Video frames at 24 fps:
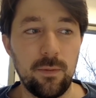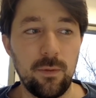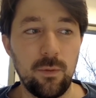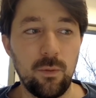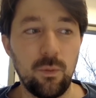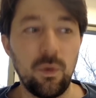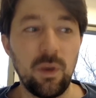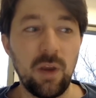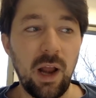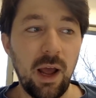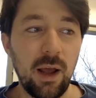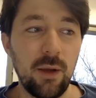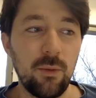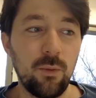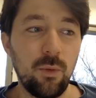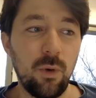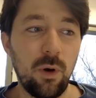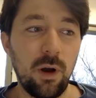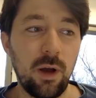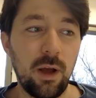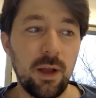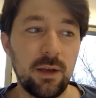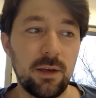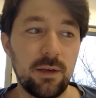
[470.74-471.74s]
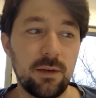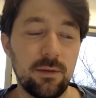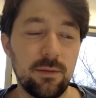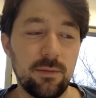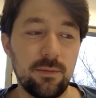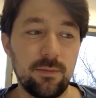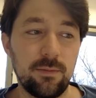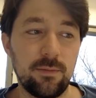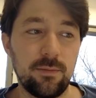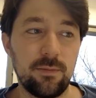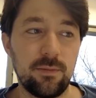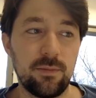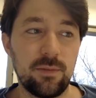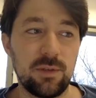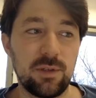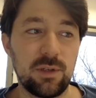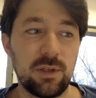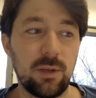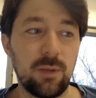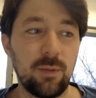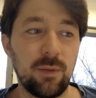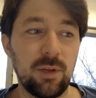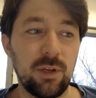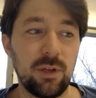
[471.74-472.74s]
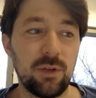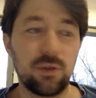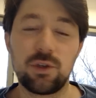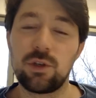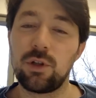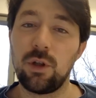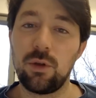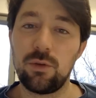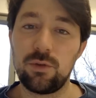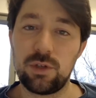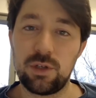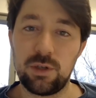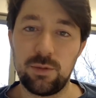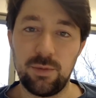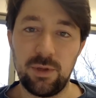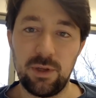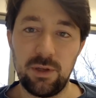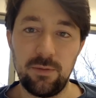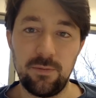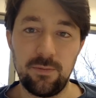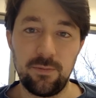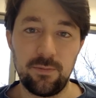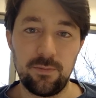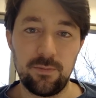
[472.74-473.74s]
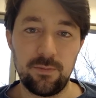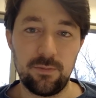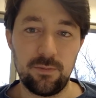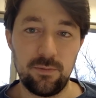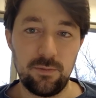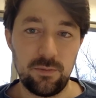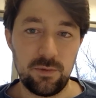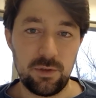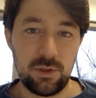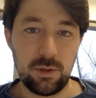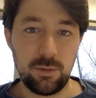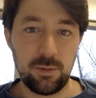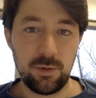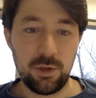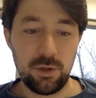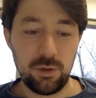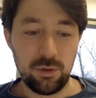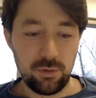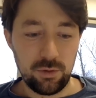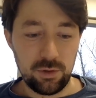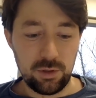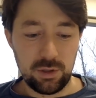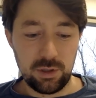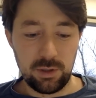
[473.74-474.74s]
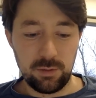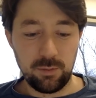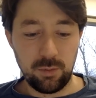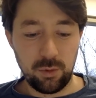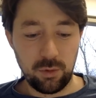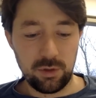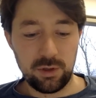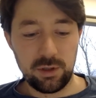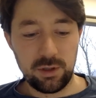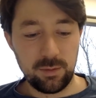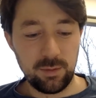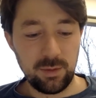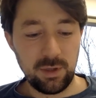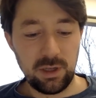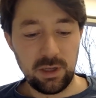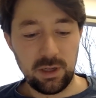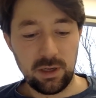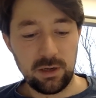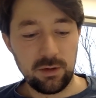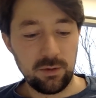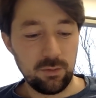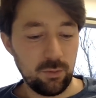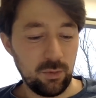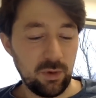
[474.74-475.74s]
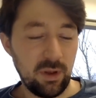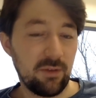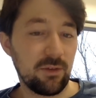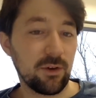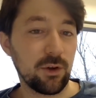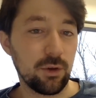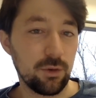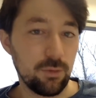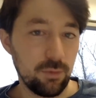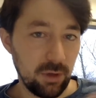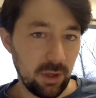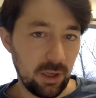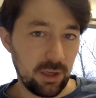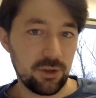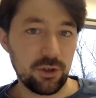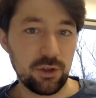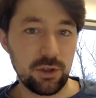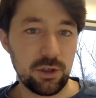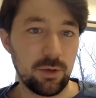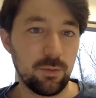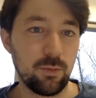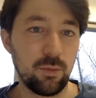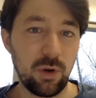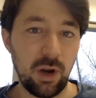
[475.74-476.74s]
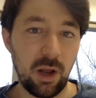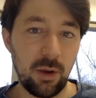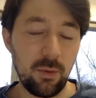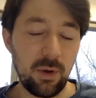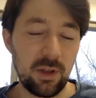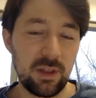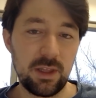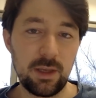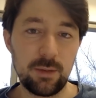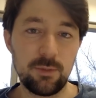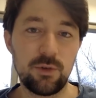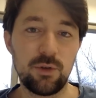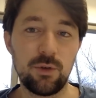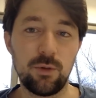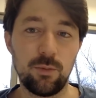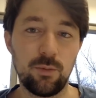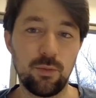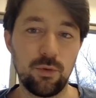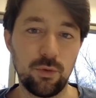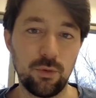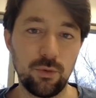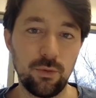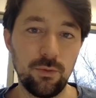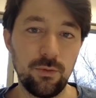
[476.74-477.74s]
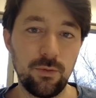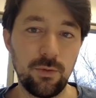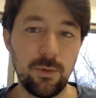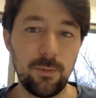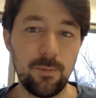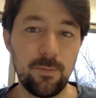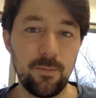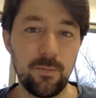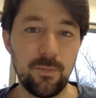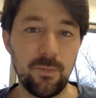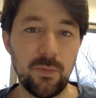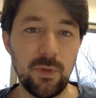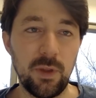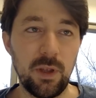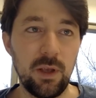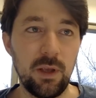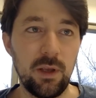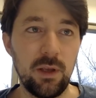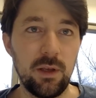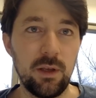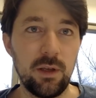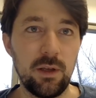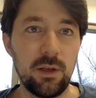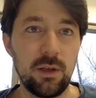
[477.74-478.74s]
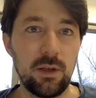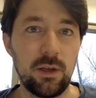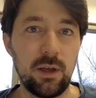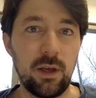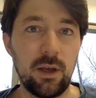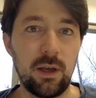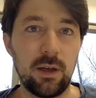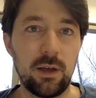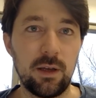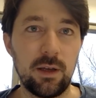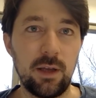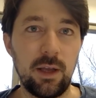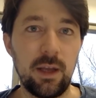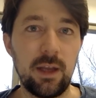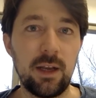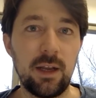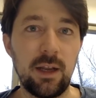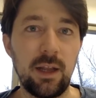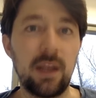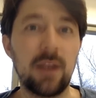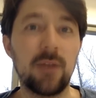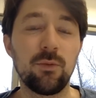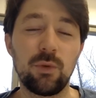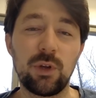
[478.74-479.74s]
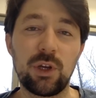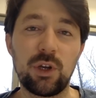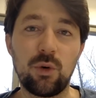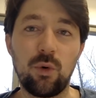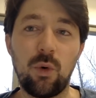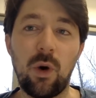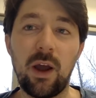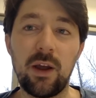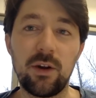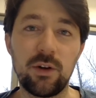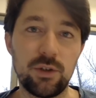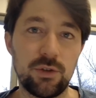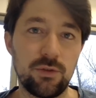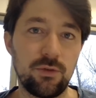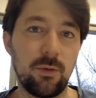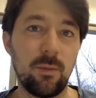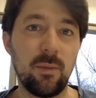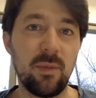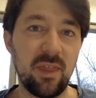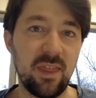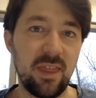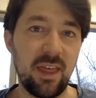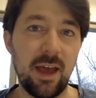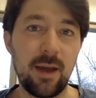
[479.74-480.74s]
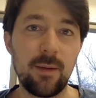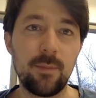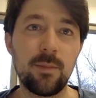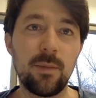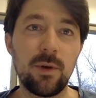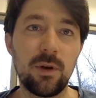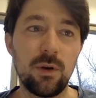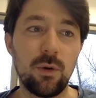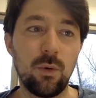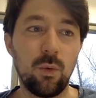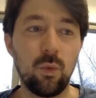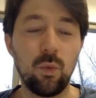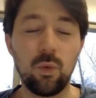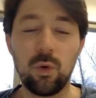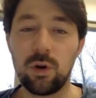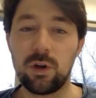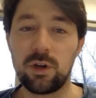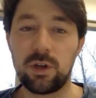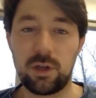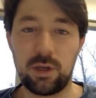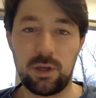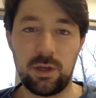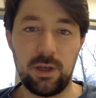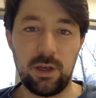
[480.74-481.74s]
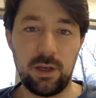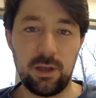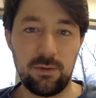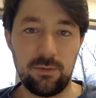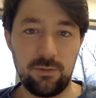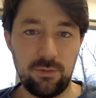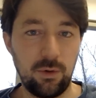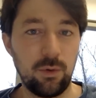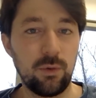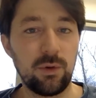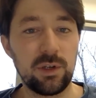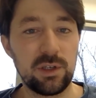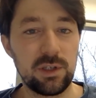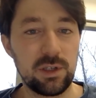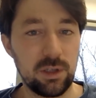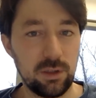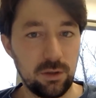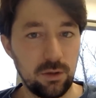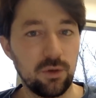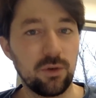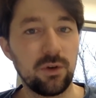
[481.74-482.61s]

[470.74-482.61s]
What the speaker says: when I want somebody who's close to me, somebody who's important to me, and we have a good relationship, when I want them to improve, and it requires from them work and focus and